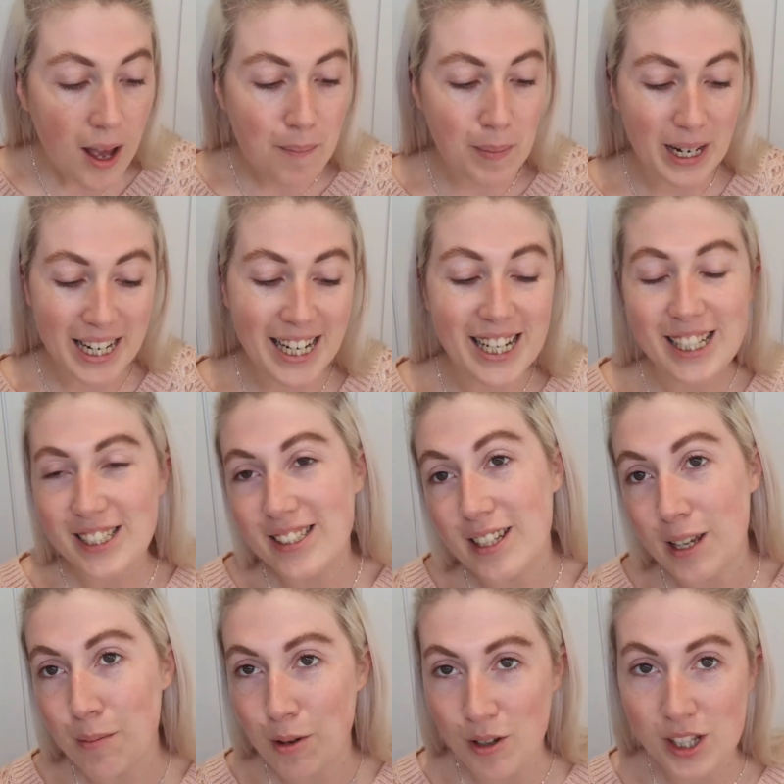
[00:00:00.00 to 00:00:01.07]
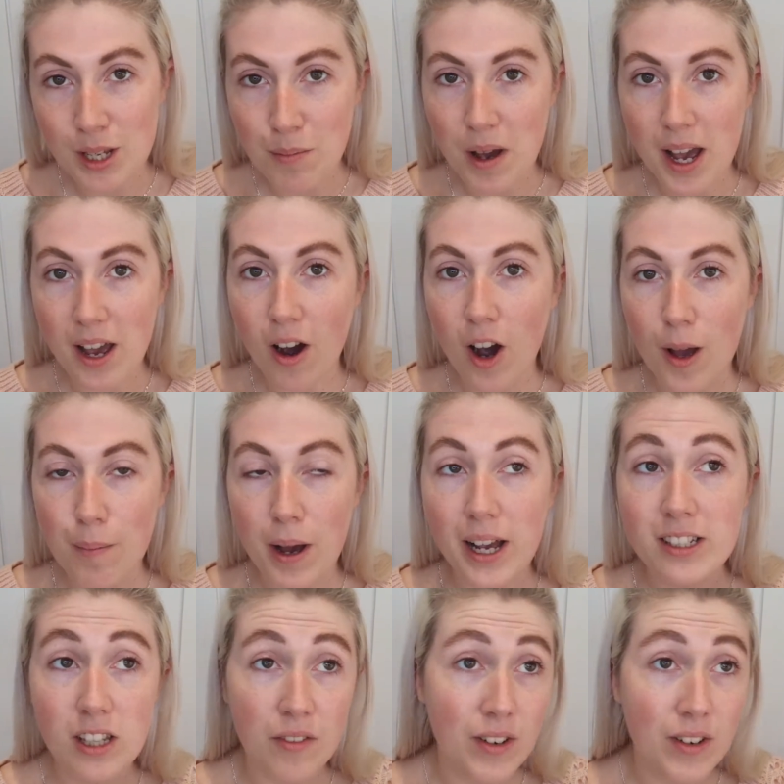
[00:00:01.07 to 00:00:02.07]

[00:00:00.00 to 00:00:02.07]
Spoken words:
but it is the Beauty Bay Eye Base.